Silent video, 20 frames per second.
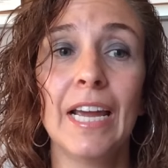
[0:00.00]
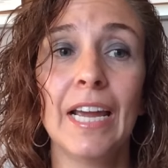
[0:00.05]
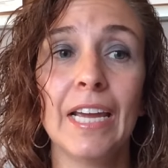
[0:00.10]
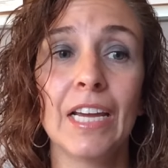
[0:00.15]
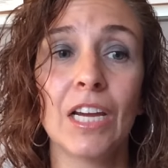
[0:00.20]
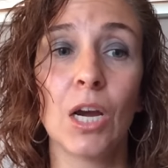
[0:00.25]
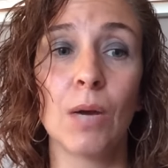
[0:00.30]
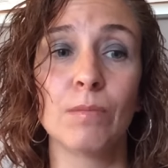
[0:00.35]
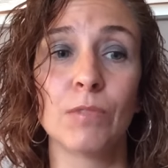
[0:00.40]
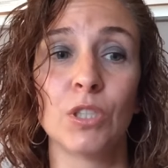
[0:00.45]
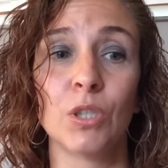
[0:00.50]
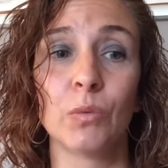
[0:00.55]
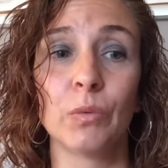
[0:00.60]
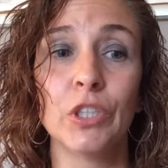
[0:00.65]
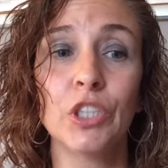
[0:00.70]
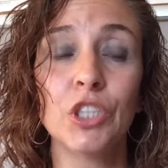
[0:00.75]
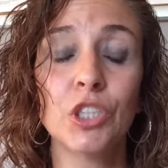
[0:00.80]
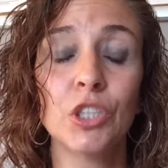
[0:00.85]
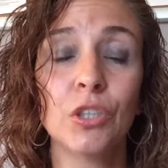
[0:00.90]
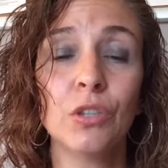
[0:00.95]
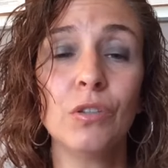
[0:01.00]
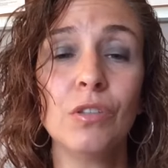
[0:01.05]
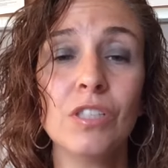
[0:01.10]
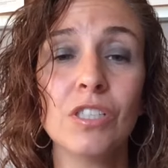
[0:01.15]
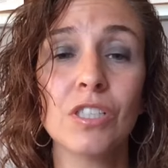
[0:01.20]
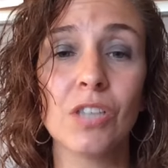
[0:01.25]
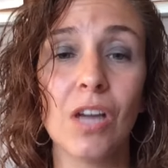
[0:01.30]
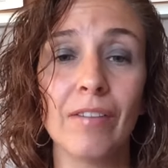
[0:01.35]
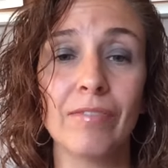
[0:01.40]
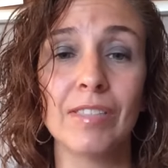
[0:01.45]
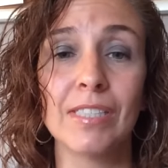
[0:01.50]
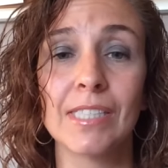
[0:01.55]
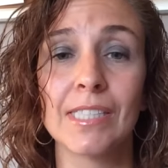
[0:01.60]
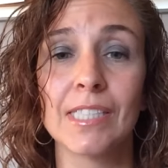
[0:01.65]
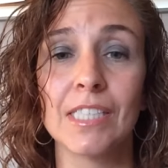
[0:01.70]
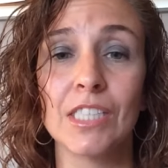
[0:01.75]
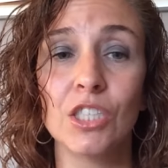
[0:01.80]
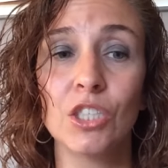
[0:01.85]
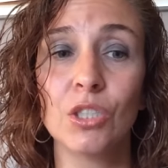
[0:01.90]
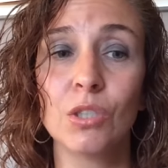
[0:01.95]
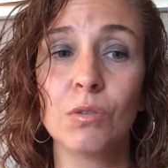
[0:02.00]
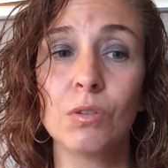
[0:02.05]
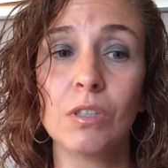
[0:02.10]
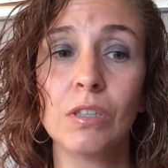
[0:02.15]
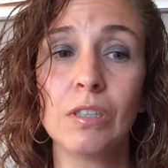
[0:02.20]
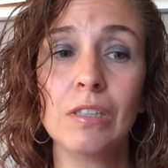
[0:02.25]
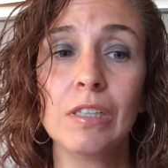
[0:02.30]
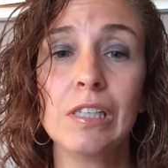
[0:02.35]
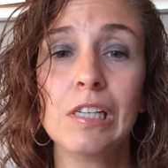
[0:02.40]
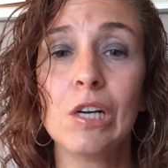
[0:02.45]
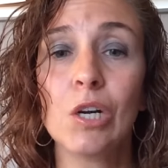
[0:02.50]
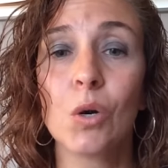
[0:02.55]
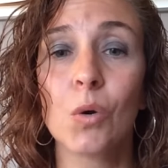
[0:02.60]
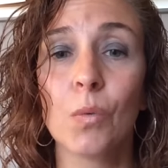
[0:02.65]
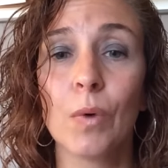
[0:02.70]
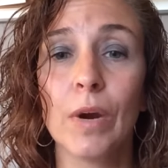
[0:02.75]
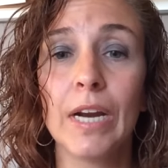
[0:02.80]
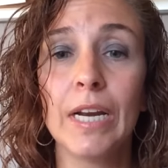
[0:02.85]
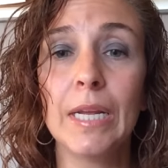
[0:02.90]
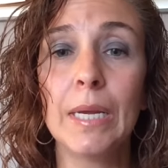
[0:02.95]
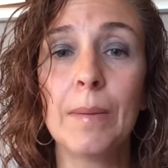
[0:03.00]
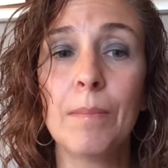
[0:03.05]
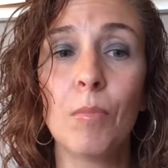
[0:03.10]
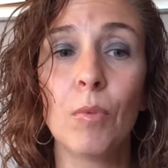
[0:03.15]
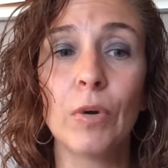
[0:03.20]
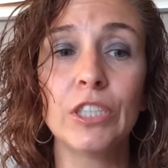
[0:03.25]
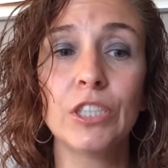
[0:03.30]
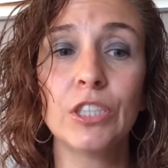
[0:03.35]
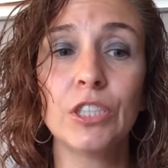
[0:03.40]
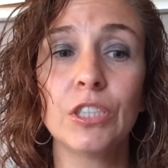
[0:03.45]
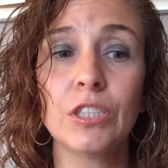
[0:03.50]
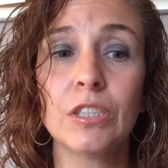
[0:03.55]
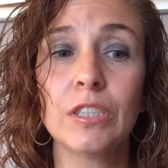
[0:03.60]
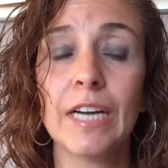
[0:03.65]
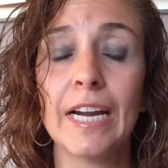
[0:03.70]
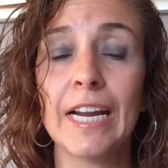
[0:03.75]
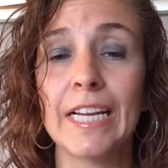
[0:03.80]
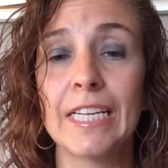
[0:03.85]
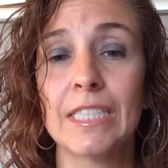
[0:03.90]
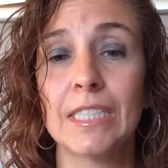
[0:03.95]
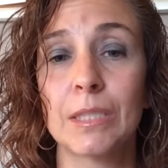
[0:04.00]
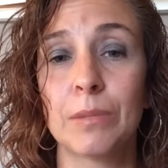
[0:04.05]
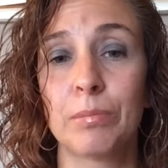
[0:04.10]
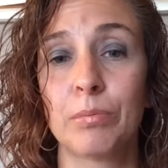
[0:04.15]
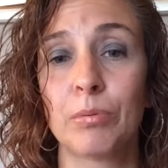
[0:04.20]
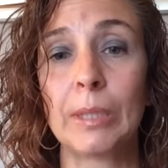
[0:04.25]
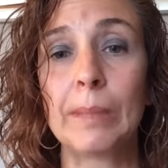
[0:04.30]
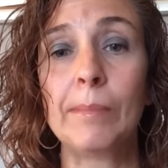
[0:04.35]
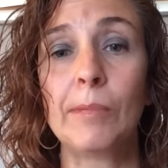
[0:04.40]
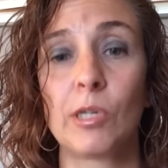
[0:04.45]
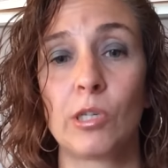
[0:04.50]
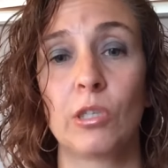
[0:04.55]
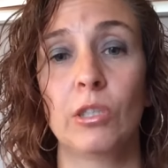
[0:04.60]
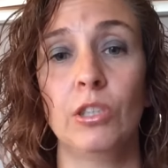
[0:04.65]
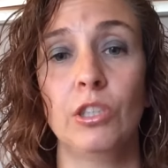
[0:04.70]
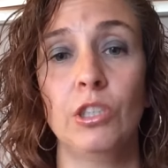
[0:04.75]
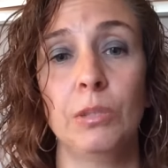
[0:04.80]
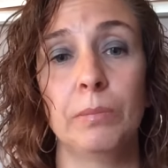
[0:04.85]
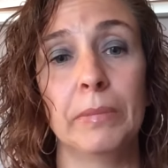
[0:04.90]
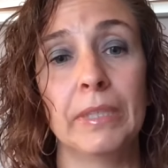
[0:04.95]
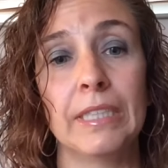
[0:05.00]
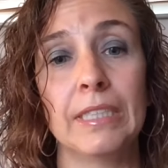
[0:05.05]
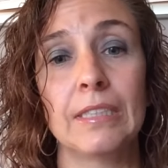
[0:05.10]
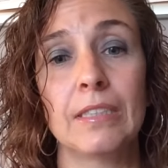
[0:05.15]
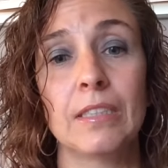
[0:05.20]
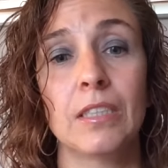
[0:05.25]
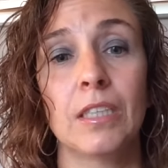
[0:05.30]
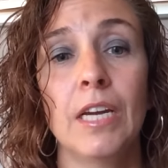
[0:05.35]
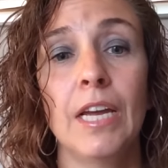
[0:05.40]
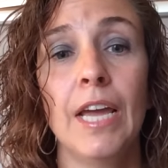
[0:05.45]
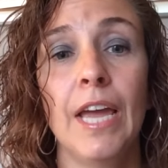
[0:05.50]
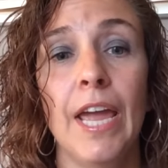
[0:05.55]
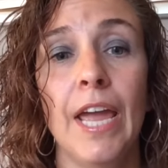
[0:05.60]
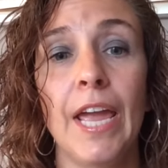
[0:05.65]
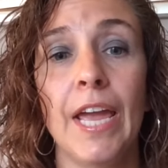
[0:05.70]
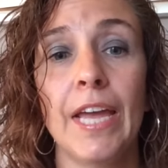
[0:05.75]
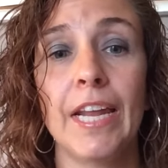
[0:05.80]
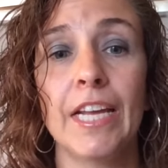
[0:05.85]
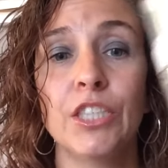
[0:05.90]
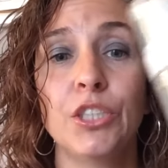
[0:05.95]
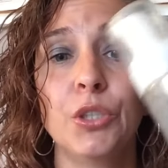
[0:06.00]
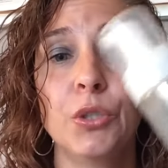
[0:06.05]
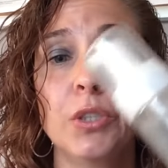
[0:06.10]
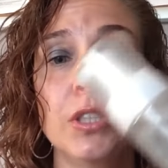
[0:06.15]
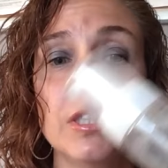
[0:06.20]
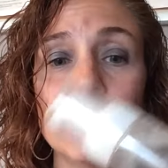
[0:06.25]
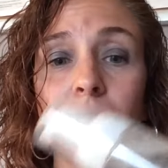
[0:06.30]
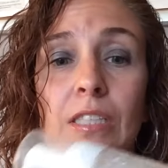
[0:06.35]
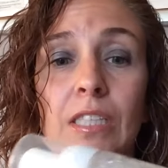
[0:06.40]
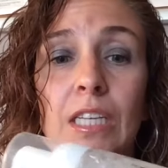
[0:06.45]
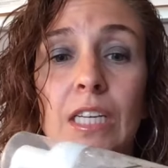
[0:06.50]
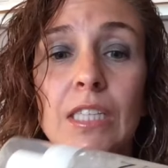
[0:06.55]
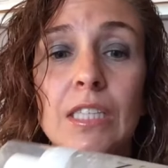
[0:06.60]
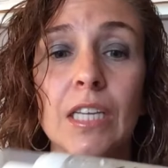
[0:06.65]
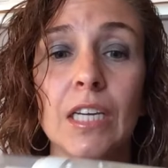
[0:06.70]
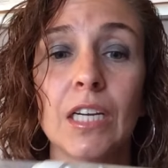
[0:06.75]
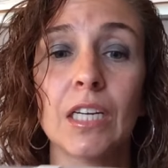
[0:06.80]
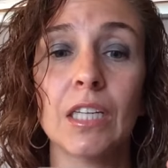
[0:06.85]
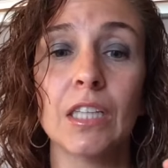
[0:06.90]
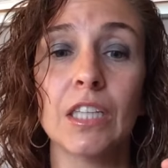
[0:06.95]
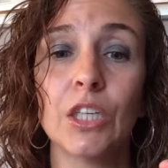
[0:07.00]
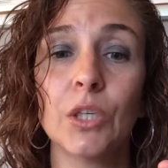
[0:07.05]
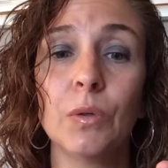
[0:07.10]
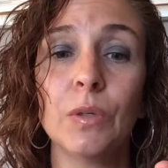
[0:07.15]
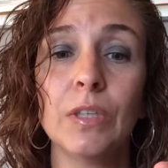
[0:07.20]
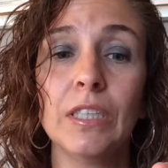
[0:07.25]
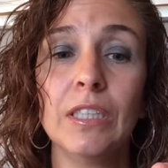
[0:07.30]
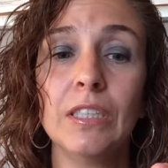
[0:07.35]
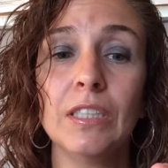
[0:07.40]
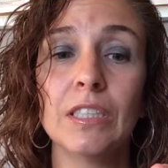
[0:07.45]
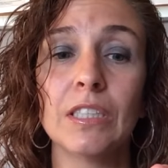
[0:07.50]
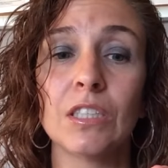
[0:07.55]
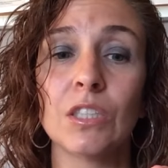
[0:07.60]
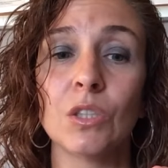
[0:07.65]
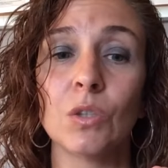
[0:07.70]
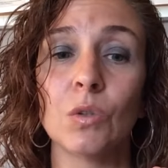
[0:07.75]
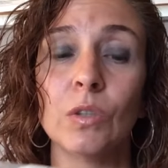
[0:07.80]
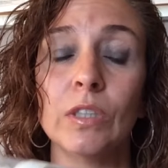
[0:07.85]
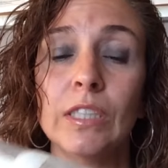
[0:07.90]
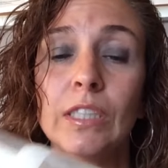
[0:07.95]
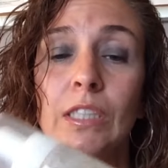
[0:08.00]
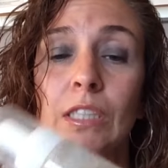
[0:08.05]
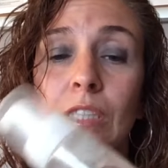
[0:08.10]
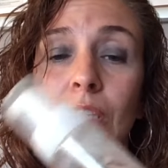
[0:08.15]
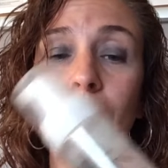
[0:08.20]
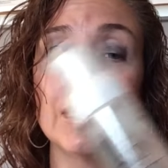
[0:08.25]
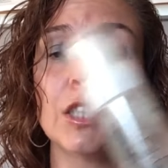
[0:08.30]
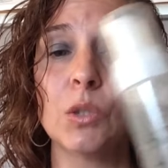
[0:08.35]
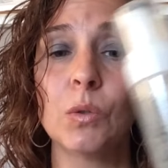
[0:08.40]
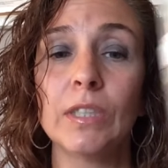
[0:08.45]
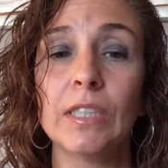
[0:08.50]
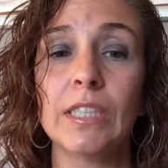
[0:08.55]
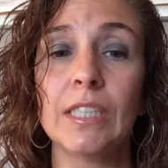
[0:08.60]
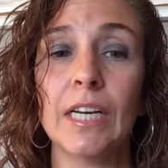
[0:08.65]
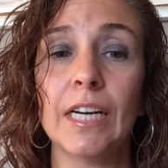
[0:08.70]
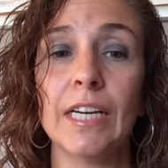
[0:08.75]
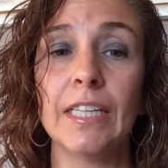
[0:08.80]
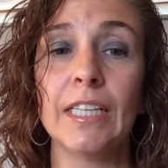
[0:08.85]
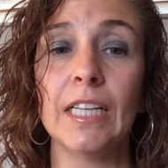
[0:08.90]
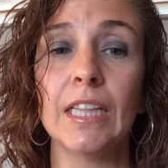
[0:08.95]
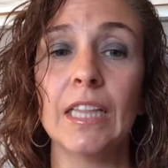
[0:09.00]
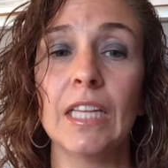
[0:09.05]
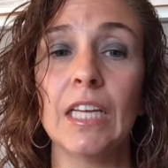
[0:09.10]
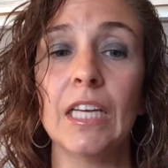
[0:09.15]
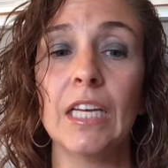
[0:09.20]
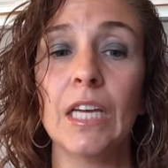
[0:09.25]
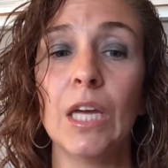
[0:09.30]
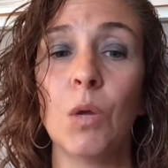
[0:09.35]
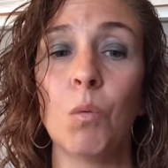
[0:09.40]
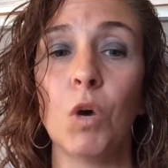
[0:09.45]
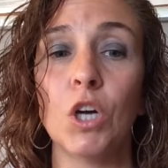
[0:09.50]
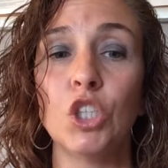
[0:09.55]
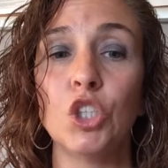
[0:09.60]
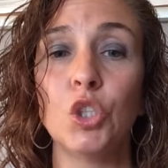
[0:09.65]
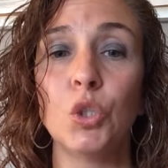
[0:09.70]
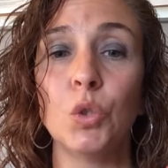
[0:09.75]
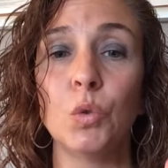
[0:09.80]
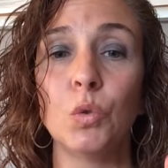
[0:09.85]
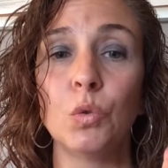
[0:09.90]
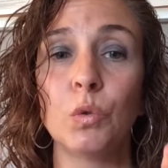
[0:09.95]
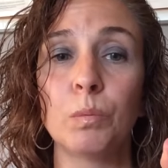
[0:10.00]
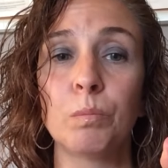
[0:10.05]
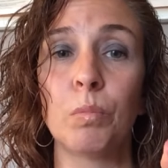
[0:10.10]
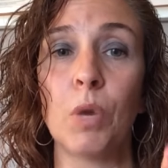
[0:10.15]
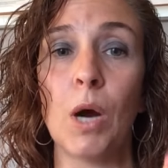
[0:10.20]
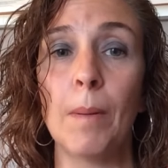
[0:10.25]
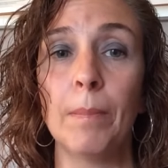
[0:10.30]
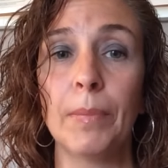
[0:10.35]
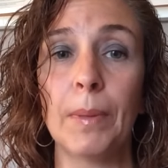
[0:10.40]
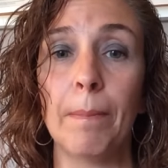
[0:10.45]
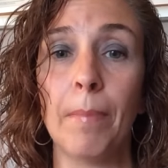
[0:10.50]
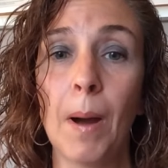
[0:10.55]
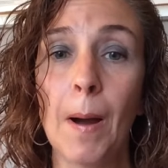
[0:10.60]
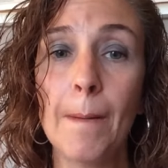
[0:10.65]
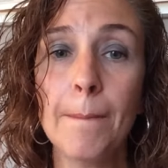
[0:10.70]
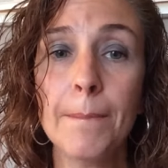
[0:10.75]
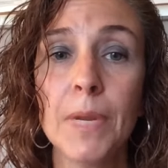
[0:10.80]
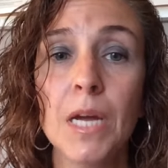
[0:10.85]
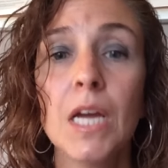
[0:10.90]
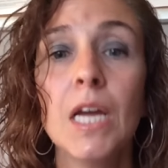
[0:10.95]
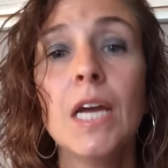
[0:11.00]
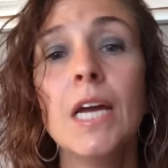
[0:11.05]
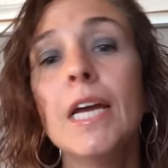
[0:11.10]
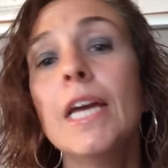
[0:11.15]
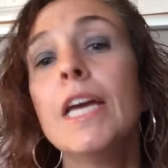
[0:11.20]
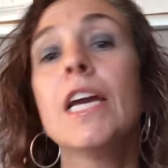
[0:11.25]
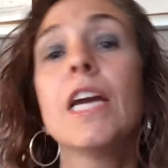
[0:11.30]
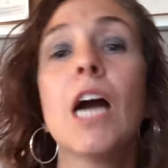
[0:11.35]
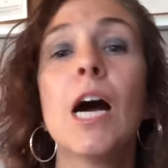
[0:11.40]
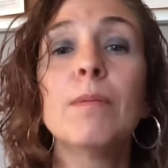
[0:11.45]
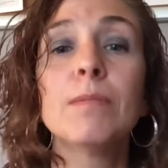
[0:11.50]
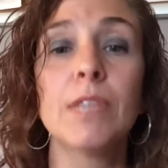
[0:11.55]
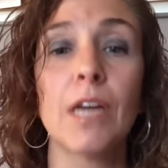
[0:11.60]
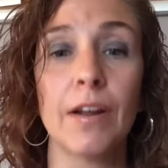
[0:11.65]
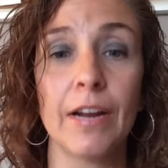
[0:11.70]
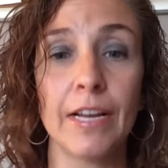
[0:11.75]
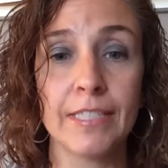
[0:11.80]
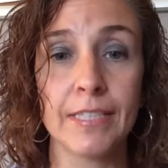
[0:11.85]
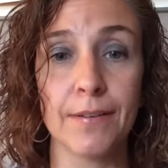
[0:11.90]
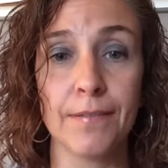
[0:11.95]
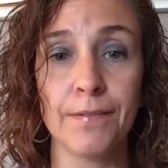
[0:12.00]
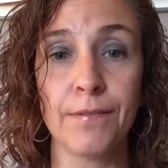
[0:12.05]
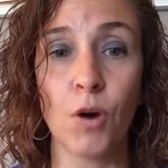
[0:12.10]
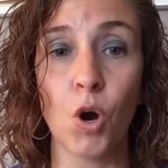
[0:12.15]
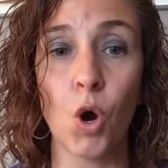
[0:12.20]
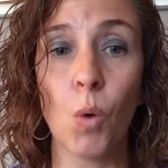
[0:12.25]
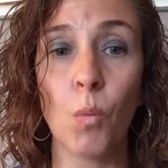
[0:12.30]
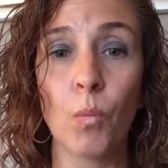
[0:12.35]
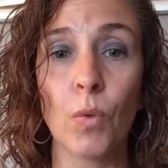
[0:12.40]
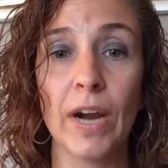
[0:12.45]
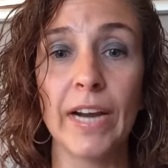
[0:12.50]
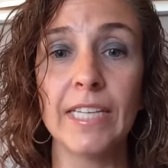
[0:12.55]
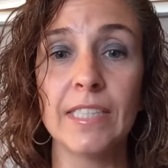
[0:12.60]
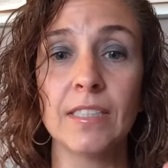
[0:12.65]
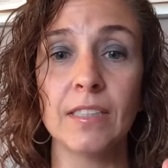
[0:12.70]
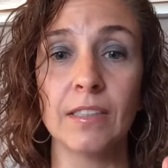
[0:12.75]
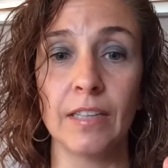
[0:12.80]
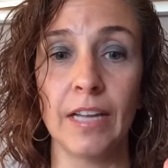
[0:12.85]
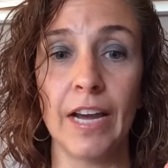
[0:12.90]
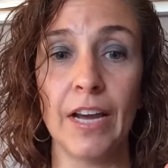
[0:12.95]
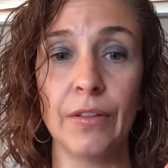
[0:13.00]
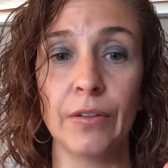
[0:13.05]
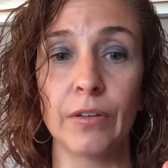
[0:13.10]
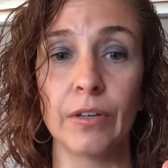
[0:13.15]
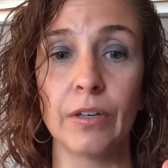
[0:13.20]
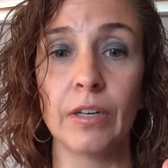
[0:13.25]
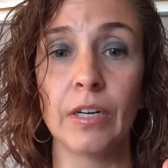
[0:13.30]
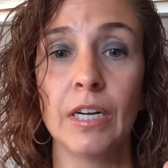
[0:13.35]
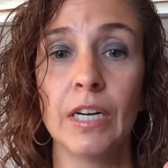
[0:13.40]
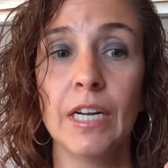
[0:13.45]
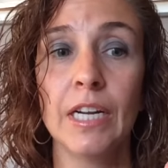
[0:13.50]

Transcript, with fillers: It comes in original, soft and sensual, radiant moisture, and supreme nourishment. And as you can see, it's like a liquid. It's an oil liquid kind of thing. And once you pump the pump, it comes out as a foam ready to lather.